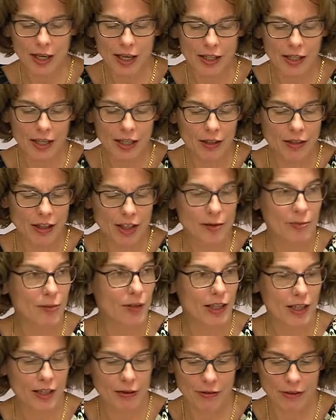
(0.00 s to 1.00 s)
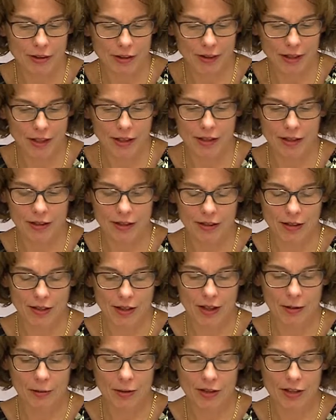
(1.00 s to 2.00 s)
I cannot explain everything.
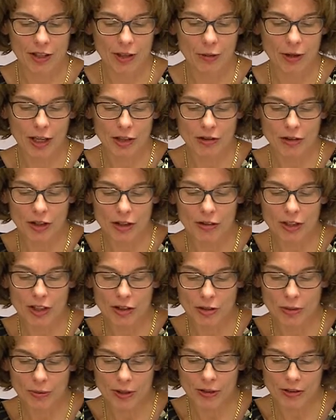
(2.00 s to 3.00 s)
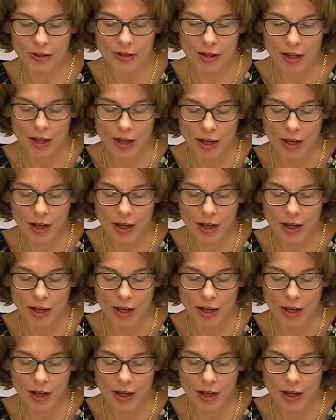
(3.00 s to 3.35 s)
I was in a way drawn into it.